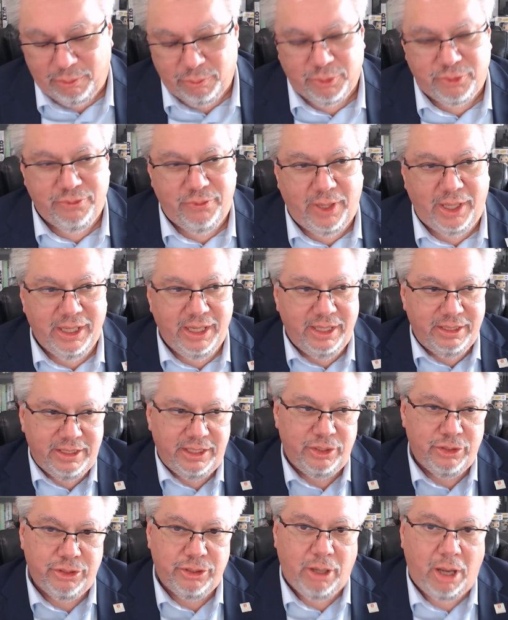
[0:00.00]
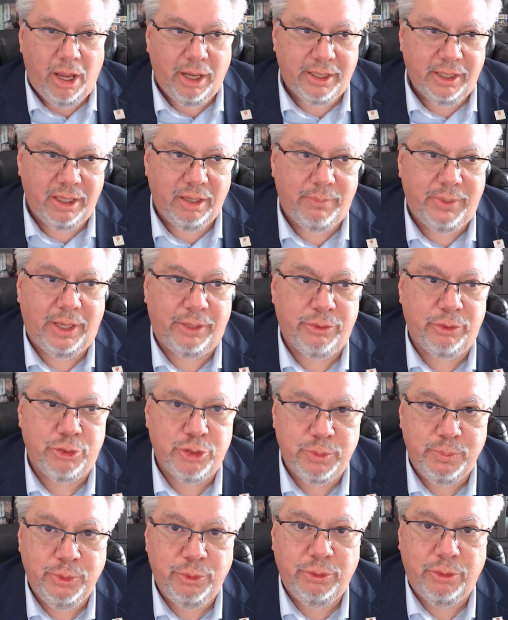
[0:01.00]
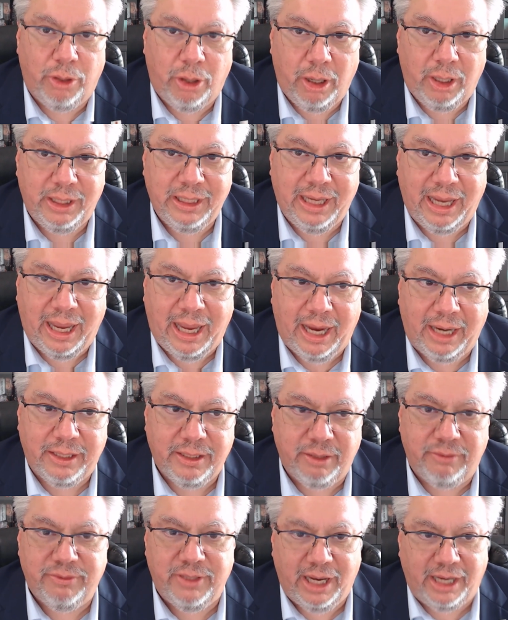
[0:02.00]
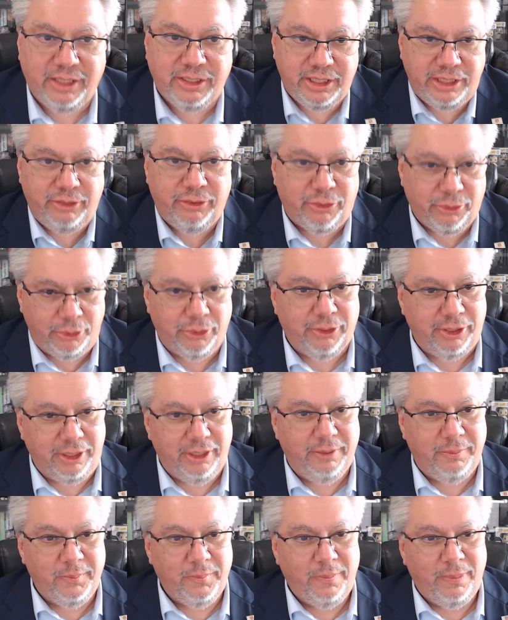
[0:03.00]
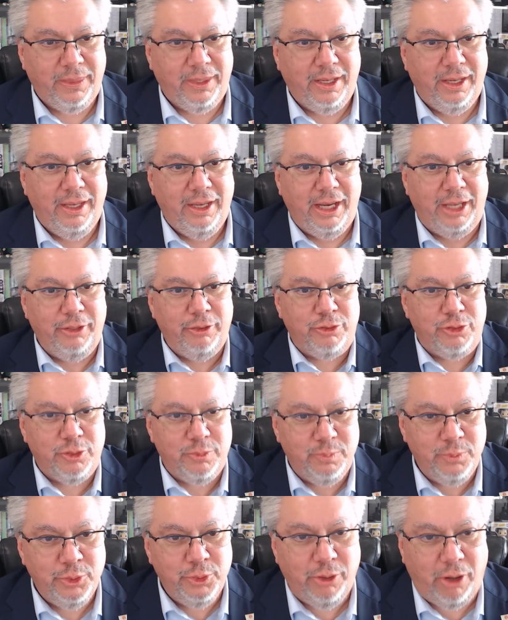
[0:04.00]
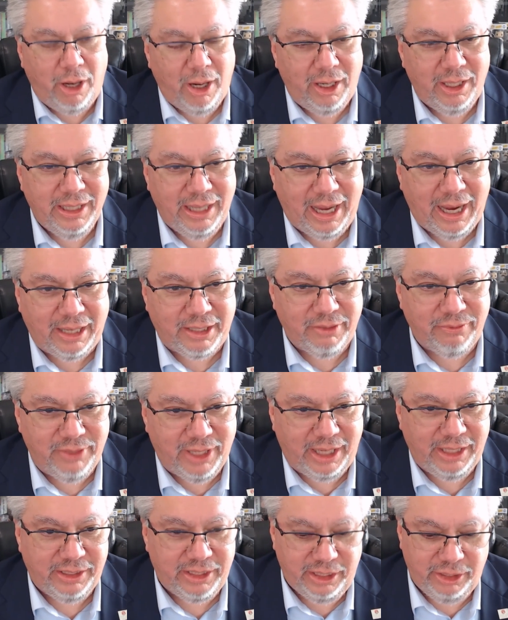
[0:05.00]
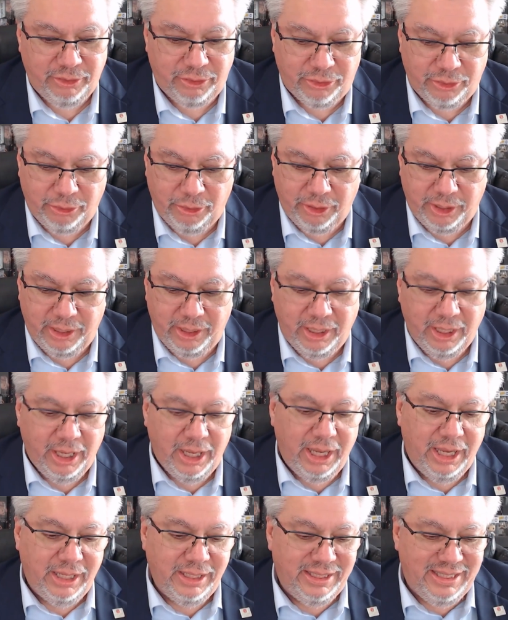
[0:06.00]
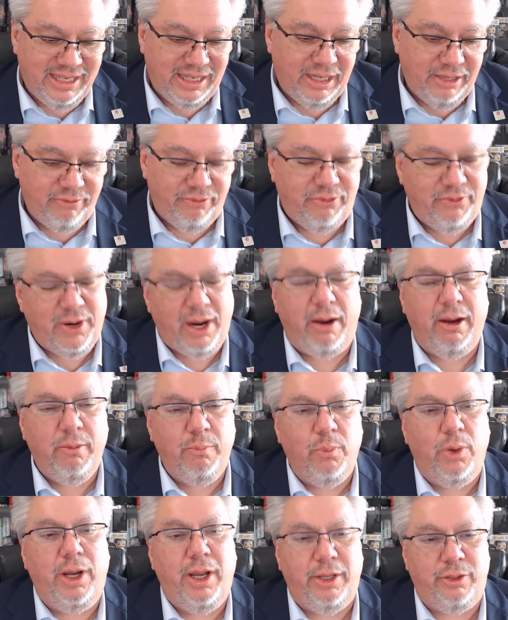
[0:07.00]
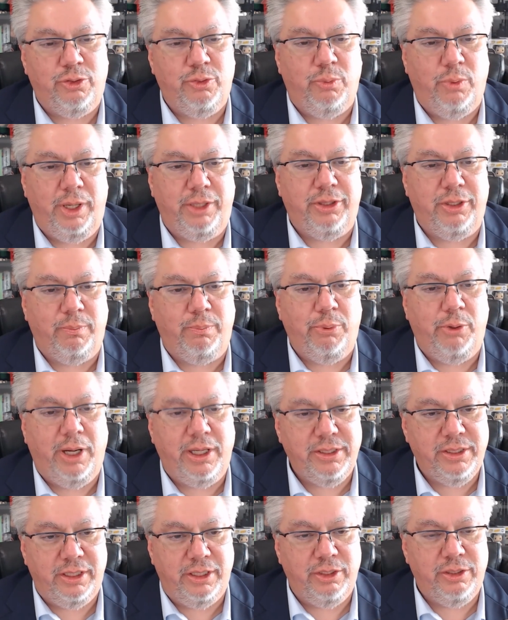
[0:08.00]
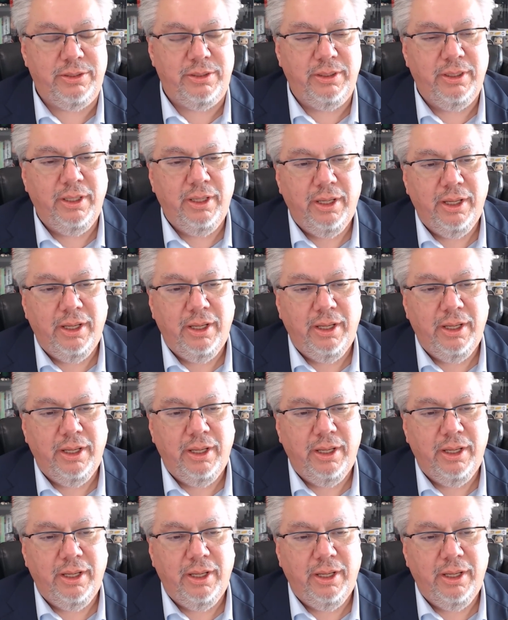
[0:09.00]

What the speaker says: that was funny is he's talking about the Smoot-Hawley Act of 1930. And the Smoot-Hawley Act of 1930 did very much what the president's